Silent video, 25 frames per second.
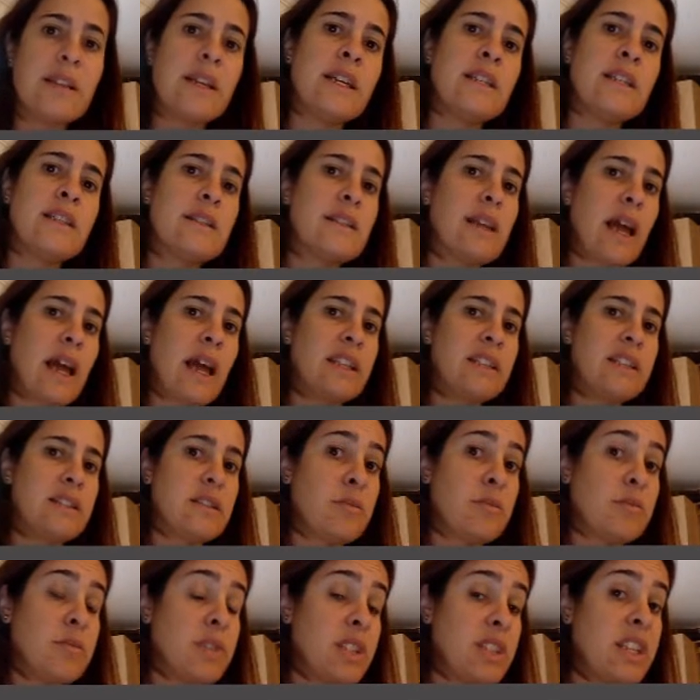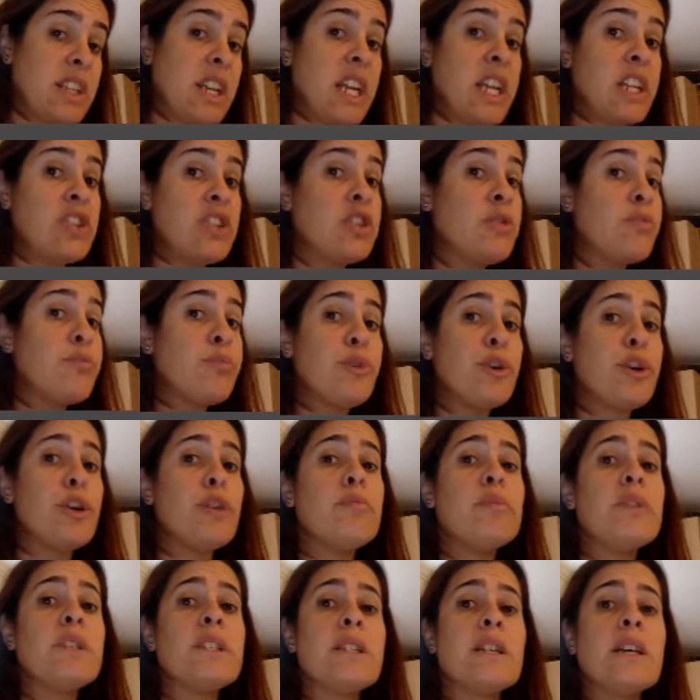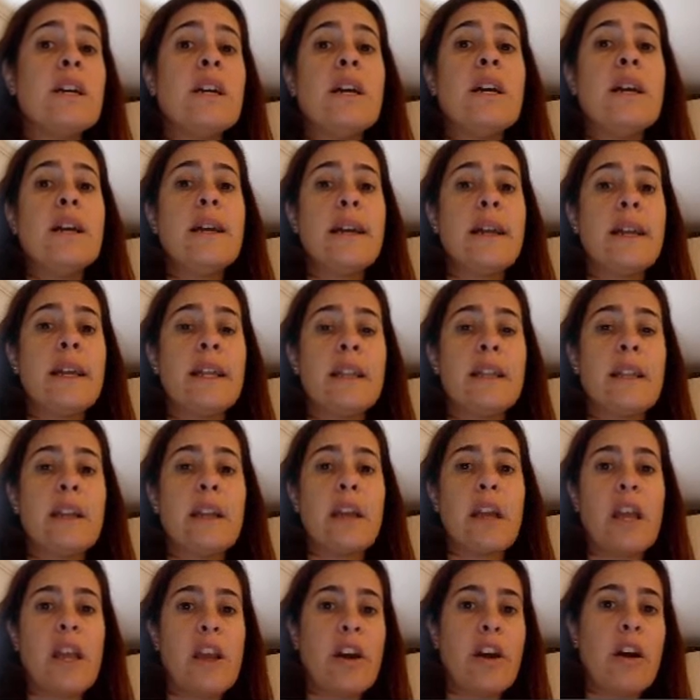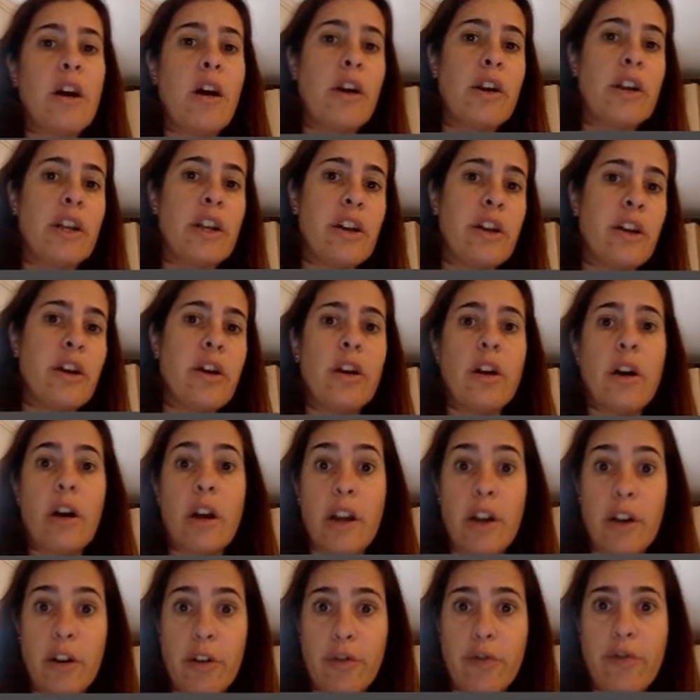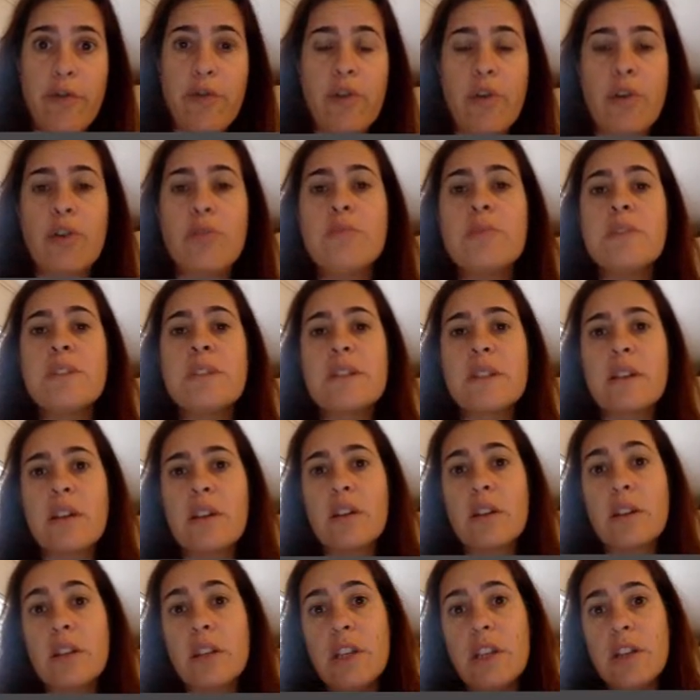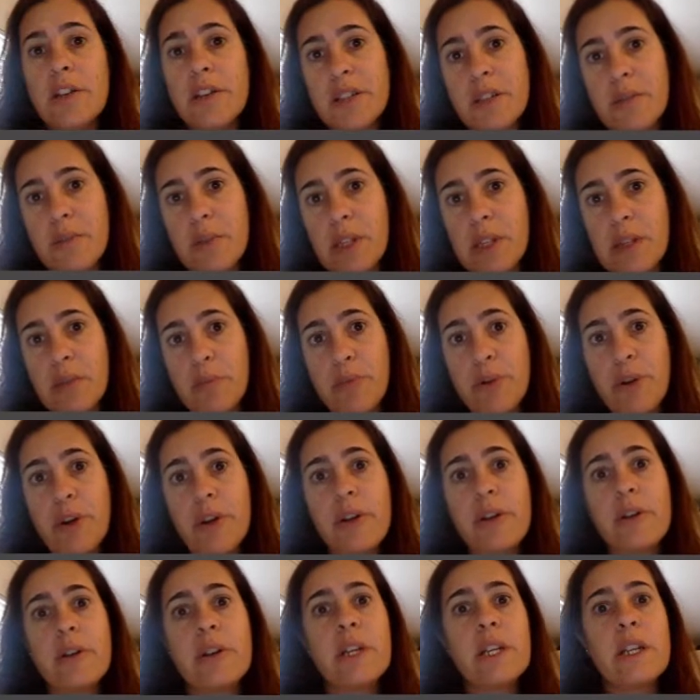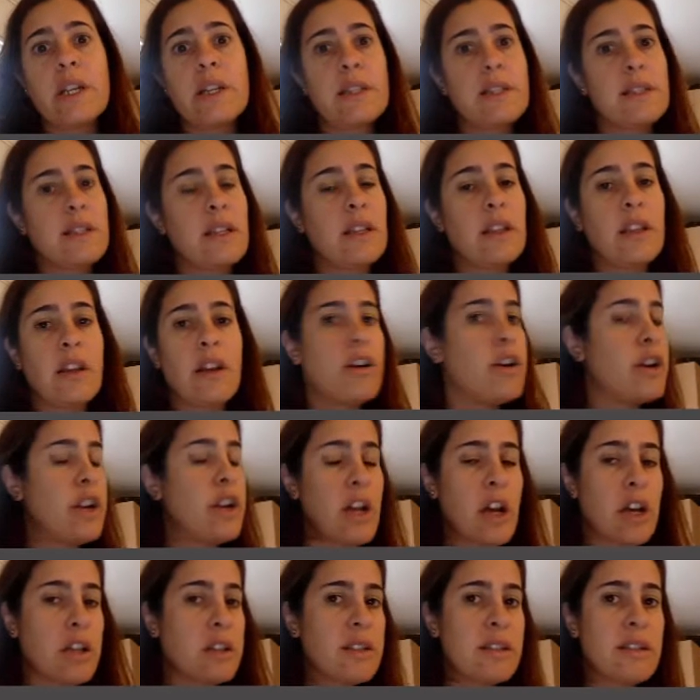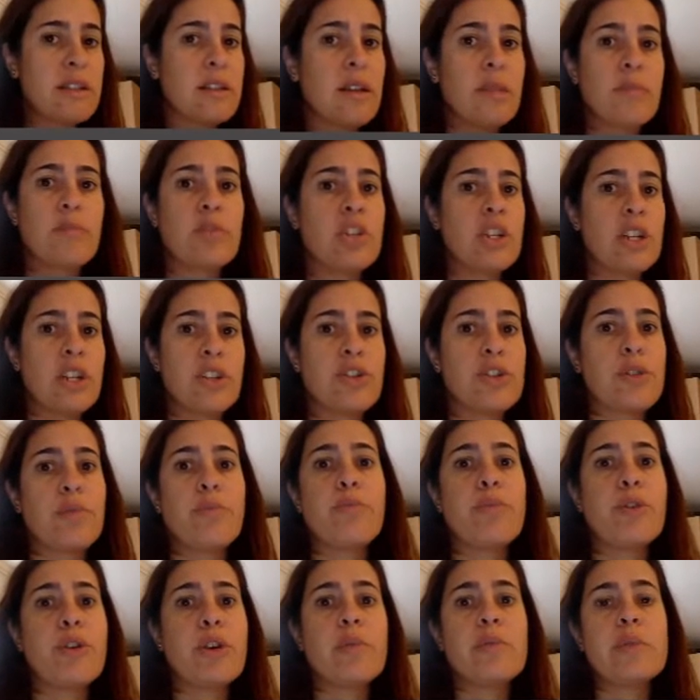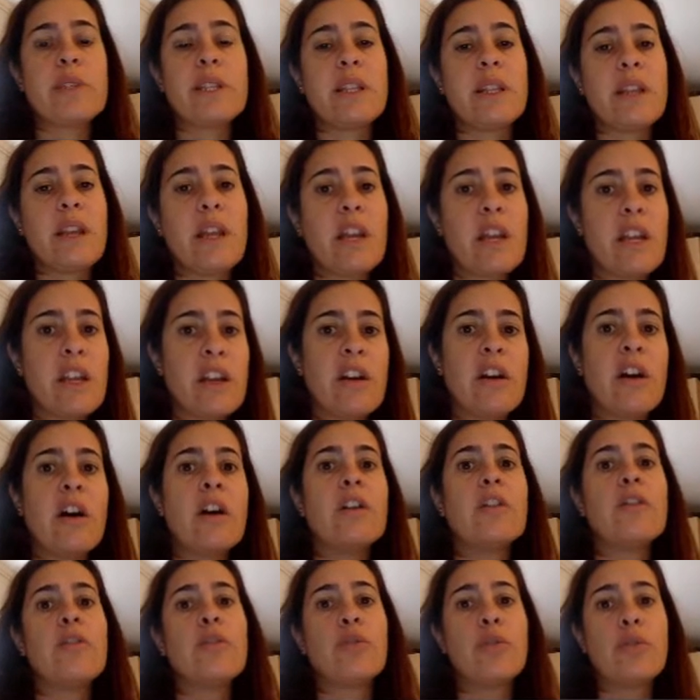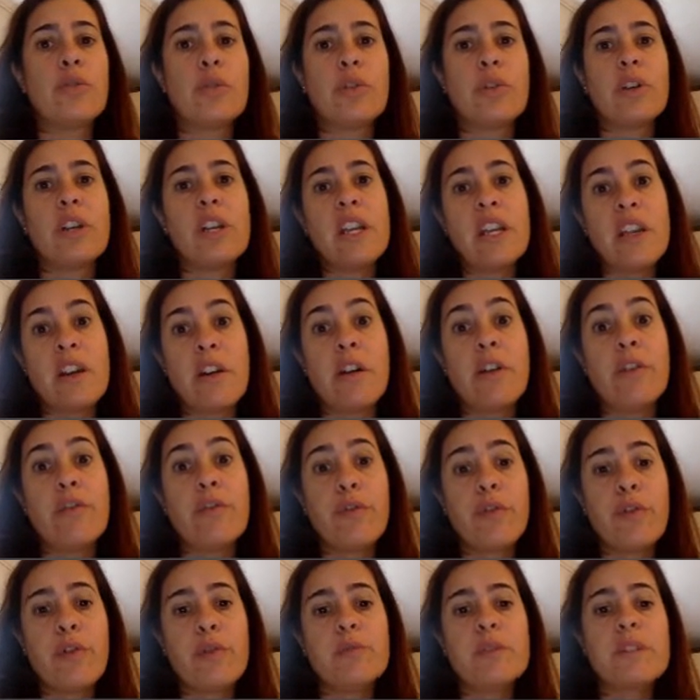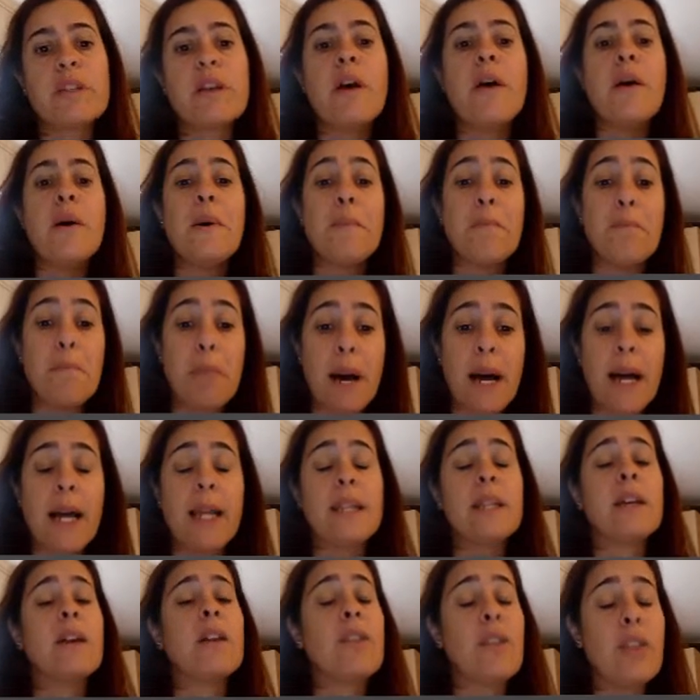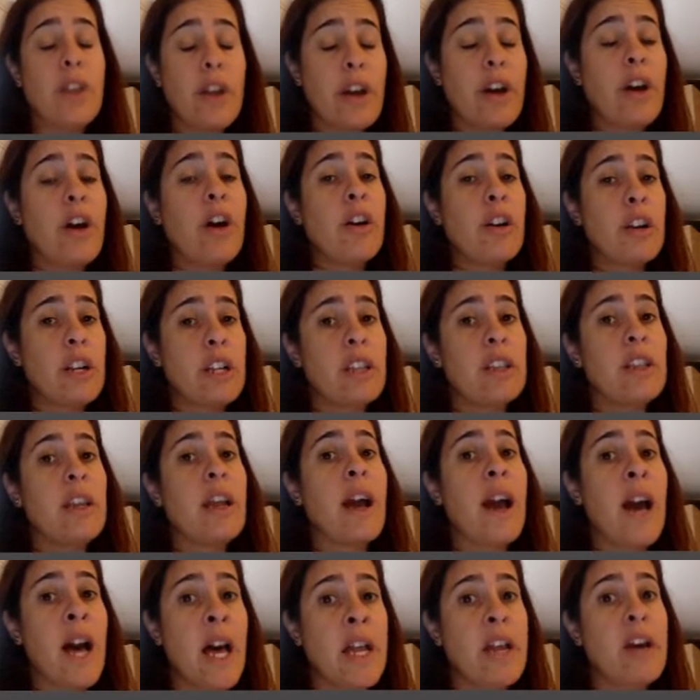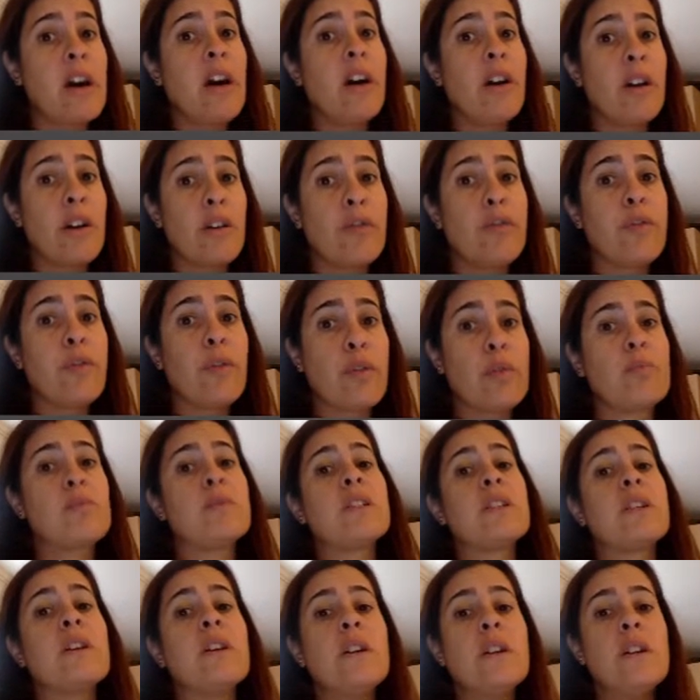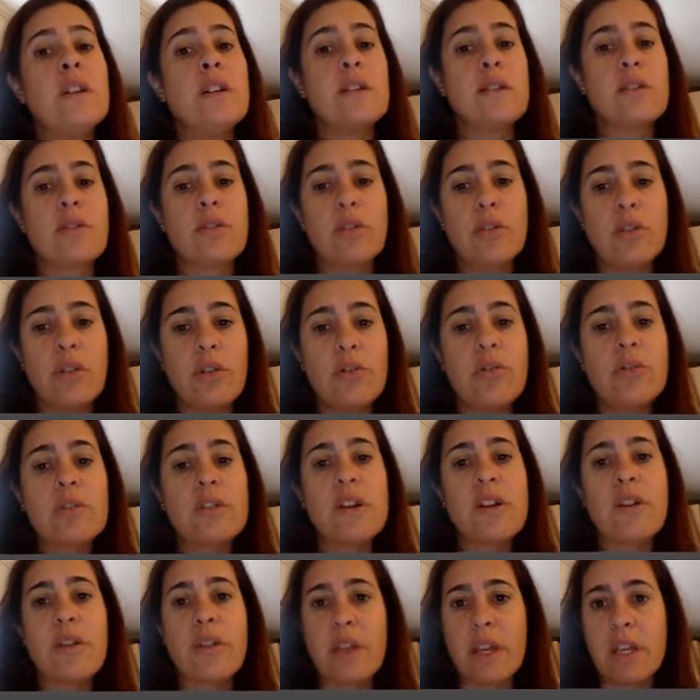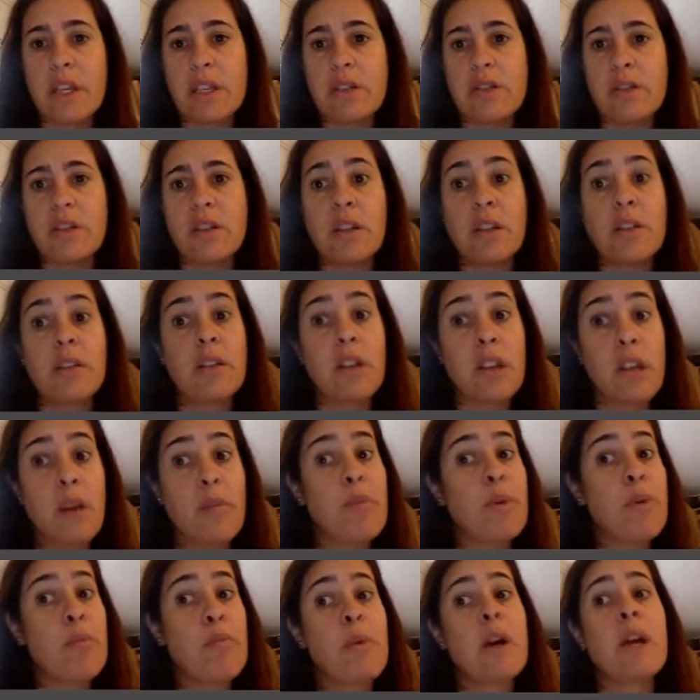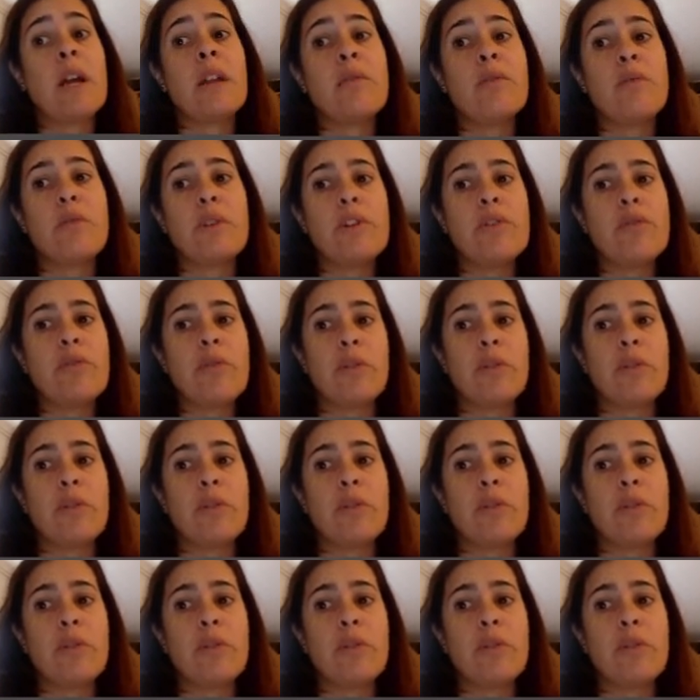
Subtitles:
tense had some changing verbs in the AR, ER, IR forms. The good news about the preterite is that they are not stem changing verbs in the AR or ER forms, but they are in the IR forms. So those are things you need to keep in mind when you